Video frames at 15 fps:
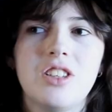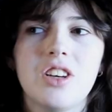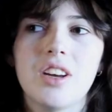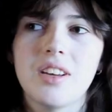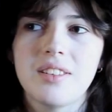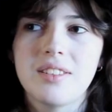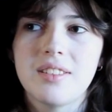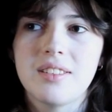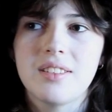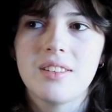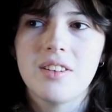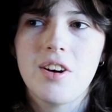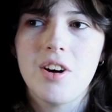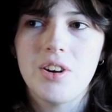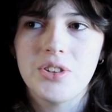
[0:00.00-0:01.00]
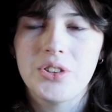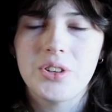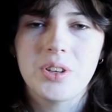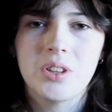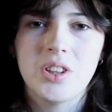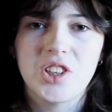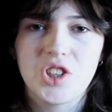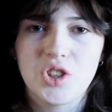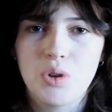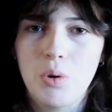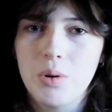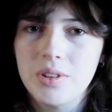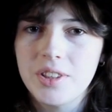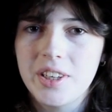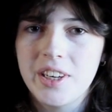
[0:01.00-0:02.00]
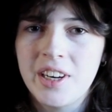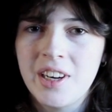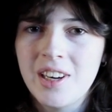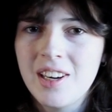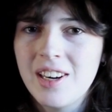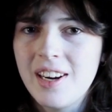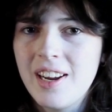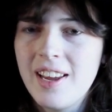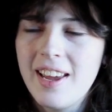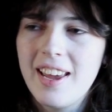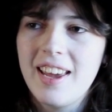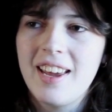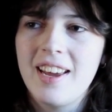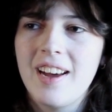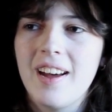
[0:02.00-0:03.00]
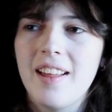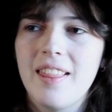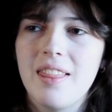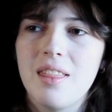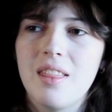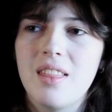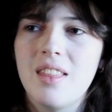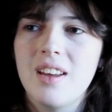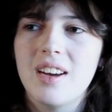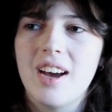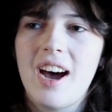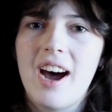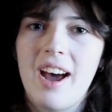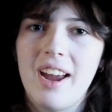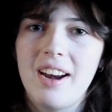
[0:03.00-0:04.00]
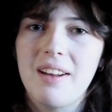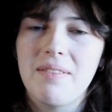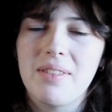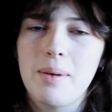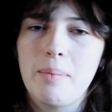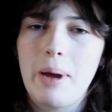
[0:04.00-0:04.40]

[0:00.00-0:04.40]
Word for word: just altered the shoulder and the height of the